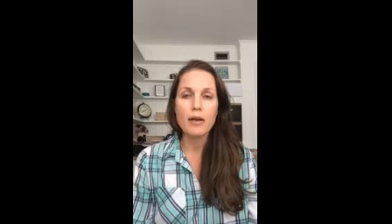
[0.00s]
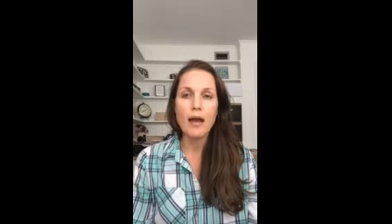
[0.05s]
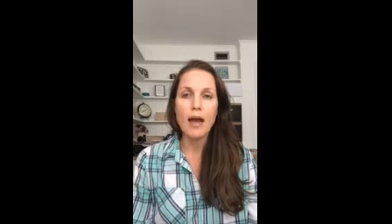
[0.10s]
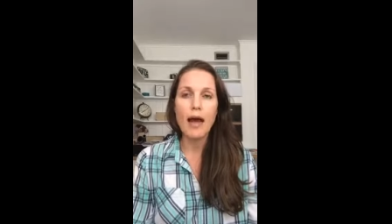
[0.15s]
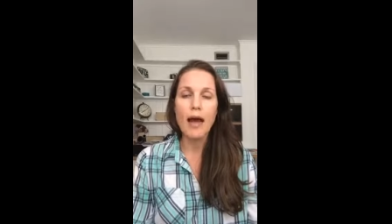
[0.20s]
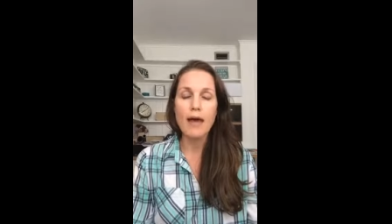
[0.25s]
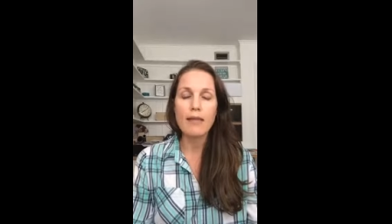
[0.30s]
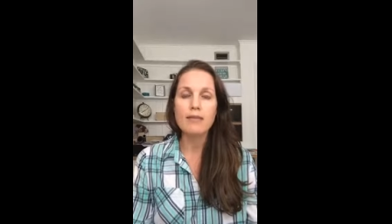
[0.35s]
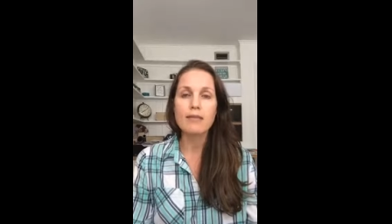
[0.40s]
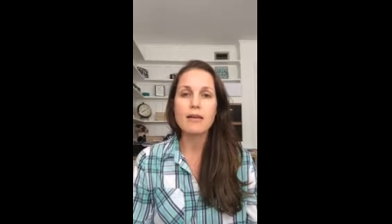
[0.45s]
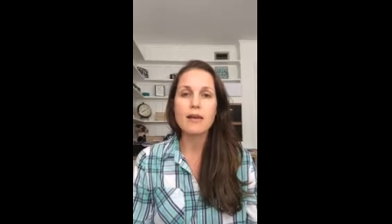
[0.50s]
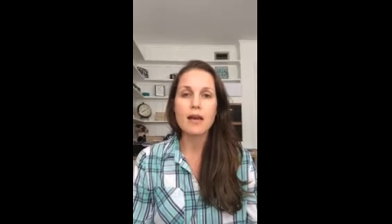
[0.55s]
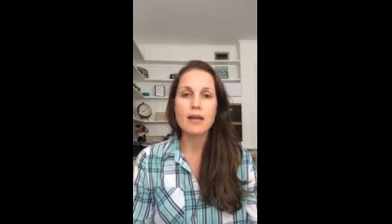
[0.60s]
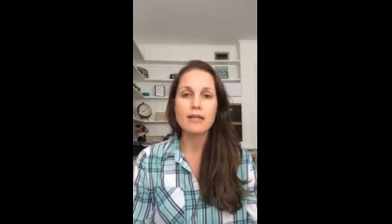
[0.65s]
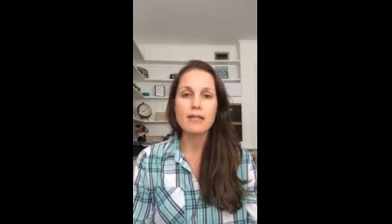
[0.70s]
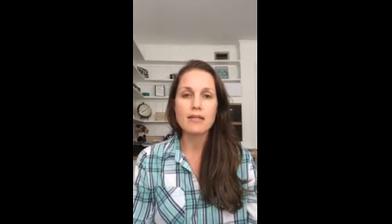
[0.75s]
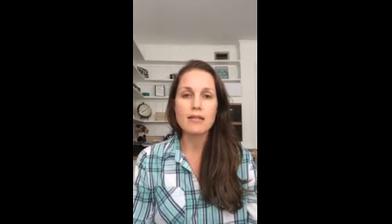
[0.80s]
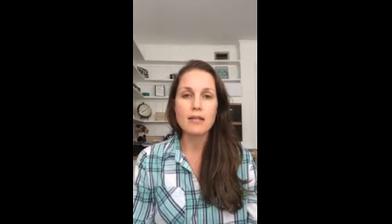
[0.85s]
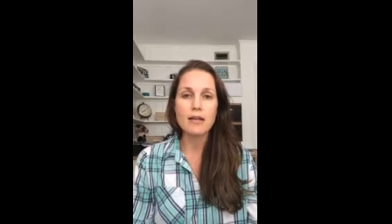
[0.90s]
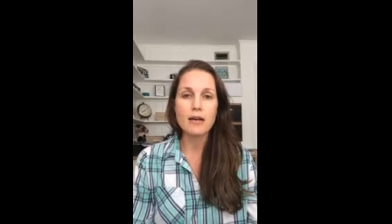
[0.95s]
at the
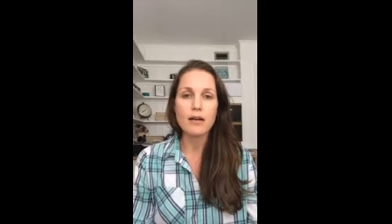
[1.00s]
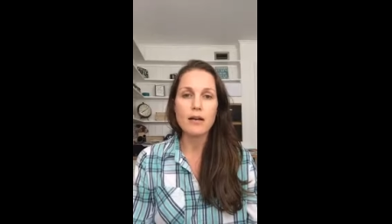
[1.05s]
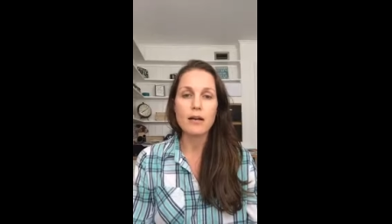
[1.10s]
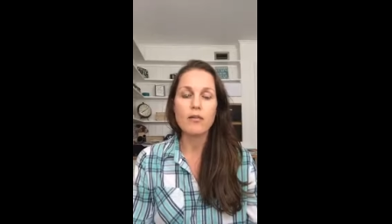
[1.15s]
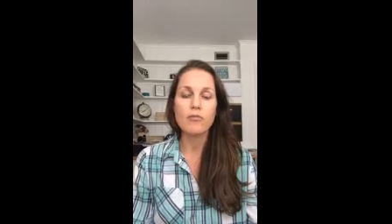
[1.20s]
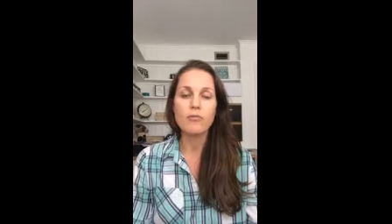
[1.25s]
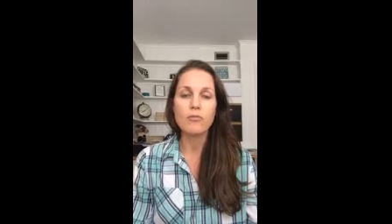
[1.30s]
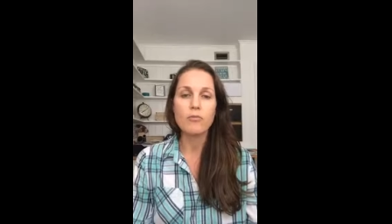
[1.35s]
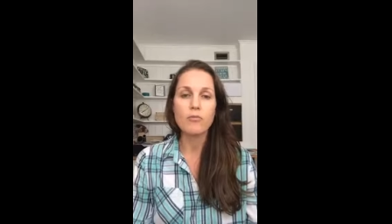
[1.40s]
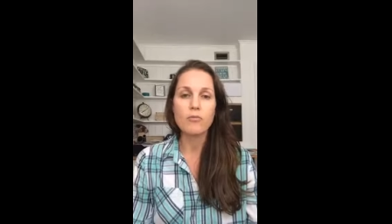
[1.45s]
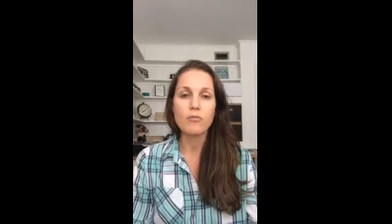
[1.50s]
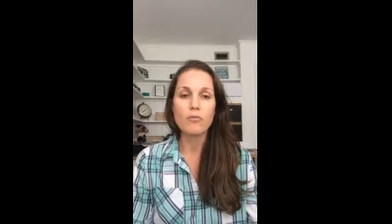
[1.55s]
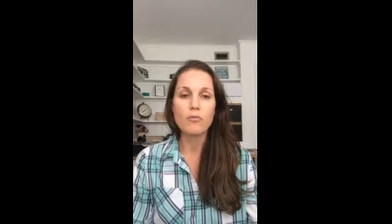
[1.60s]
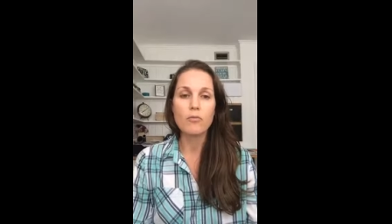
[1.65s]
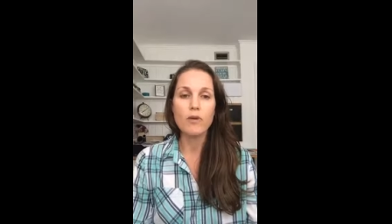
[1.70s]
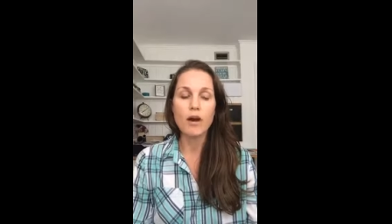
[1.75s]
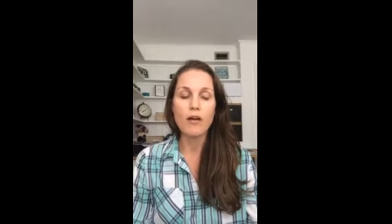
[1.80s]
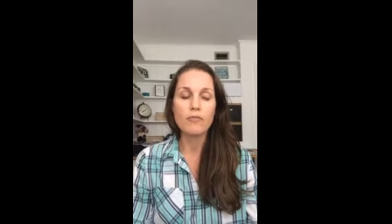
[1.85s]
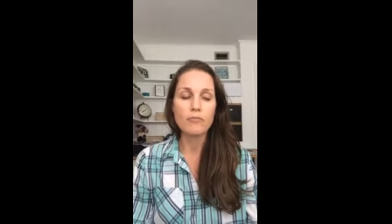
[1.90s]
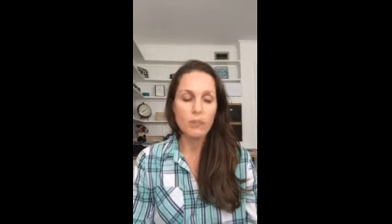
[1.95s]
idea
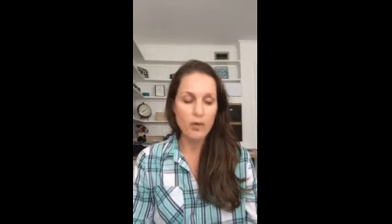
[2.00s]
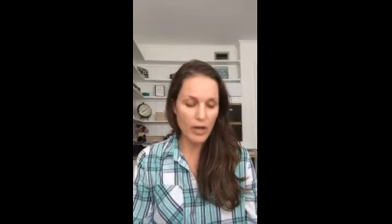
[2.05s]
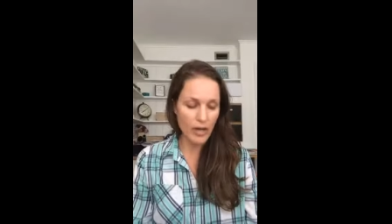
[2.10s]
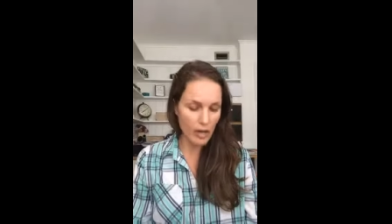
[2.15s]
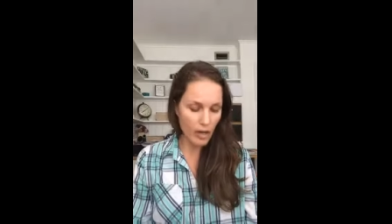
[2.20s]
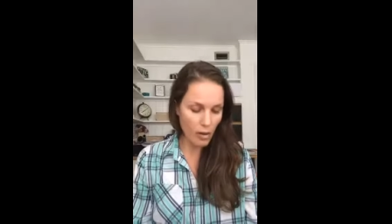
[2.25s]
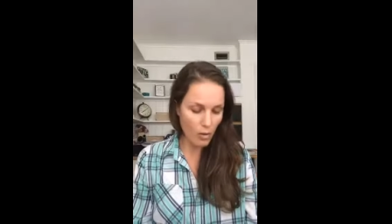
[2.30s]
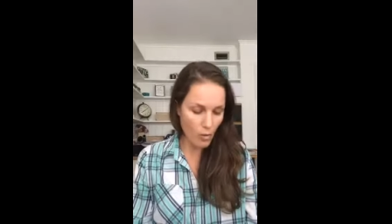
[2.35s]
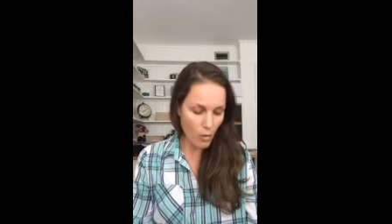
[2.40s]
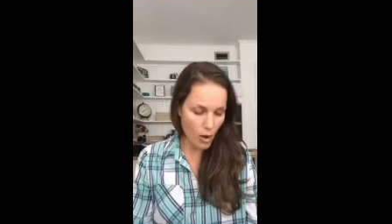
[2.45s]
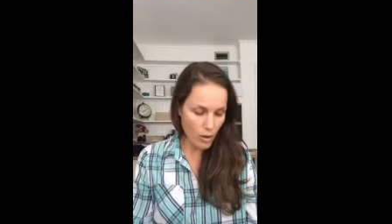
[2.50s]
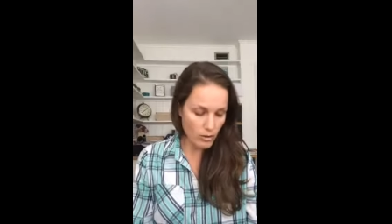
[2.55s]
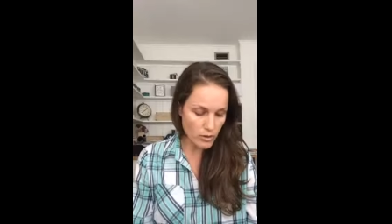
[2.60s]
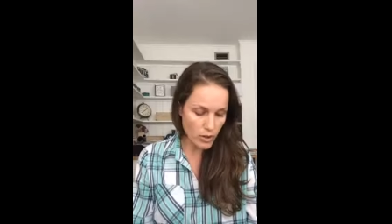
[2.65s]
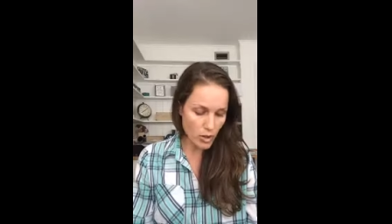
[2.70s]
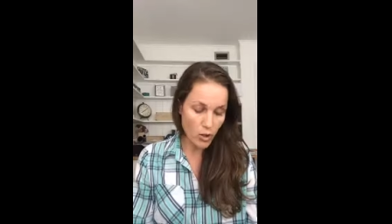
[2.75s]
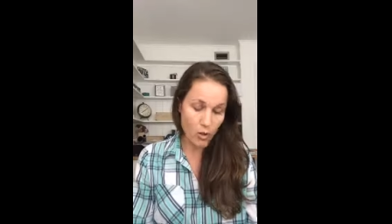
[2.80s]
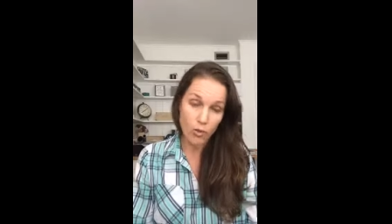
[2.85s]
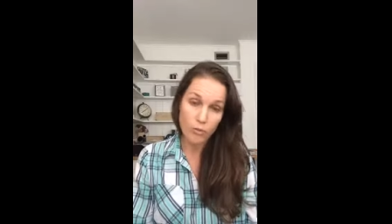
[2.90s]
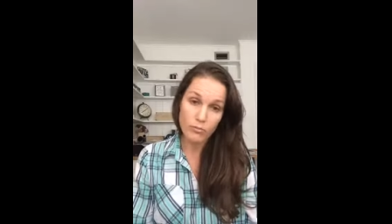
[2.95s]
of bringing Walt
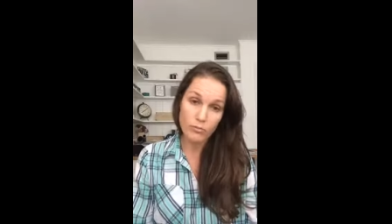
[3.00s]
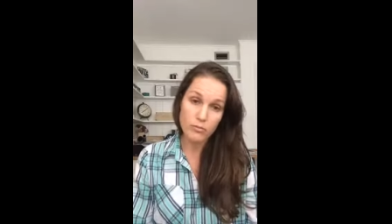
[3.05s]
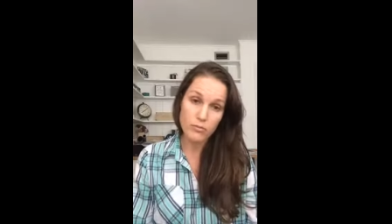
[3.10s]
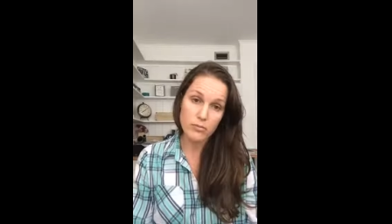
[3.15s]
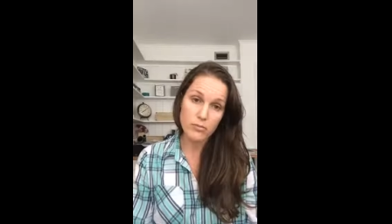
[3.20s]
home.